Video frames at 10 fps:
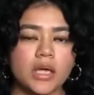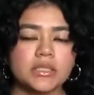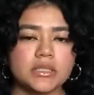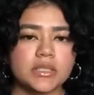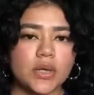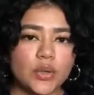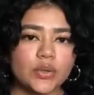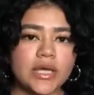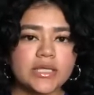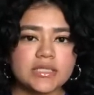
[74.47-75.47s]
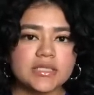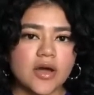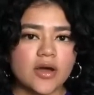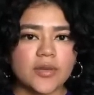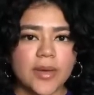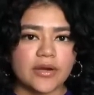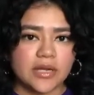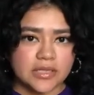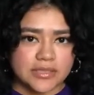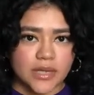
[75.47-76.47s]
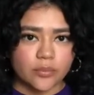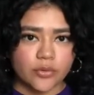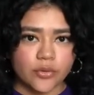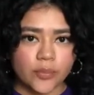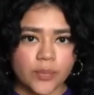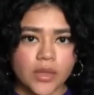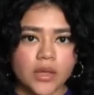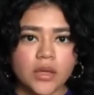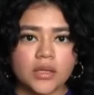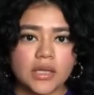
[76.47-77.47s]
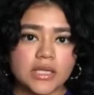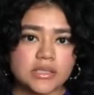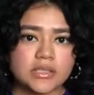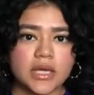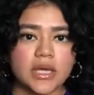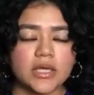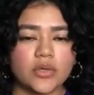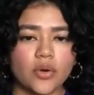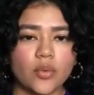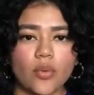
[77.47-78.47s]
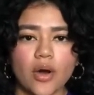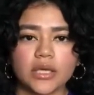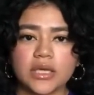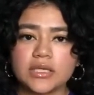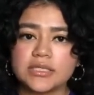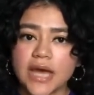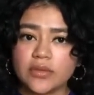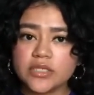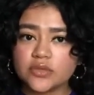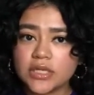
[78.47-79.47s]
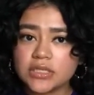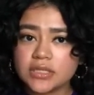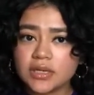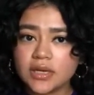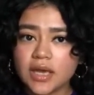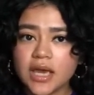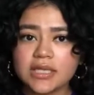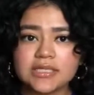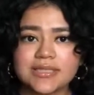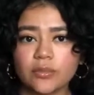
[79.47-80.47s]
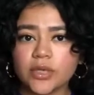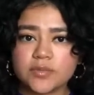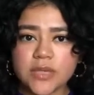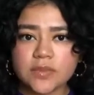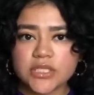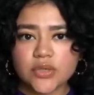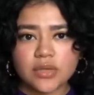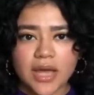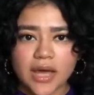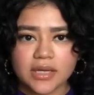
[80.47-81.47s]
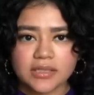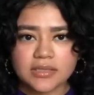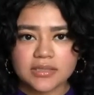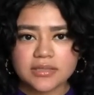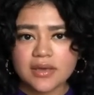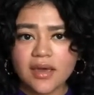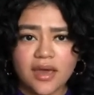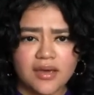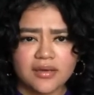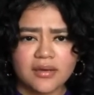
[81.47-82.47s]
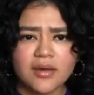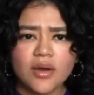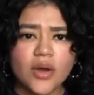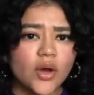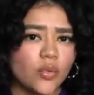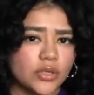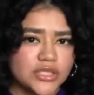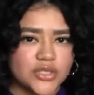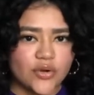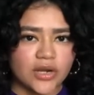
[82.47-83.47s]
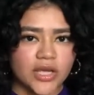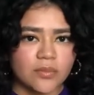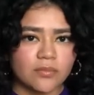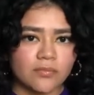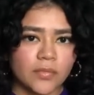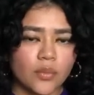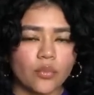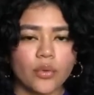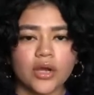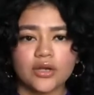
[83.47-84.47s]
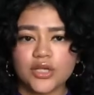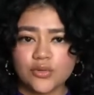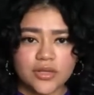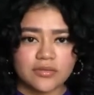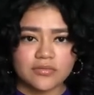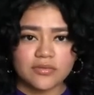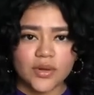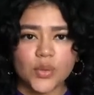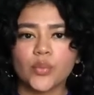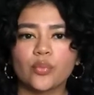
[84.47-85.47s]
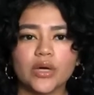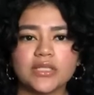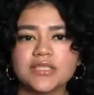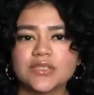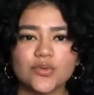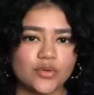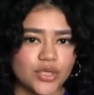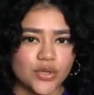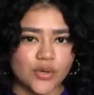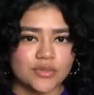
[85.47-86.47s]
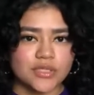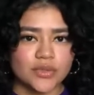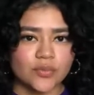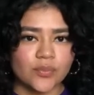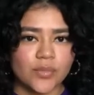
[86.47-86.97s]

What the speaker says: So let's talk about an example. Let's say you're walking down the street and someone comes up to you and asks, "Hey, what's your name? Where do you live? What school do you go to?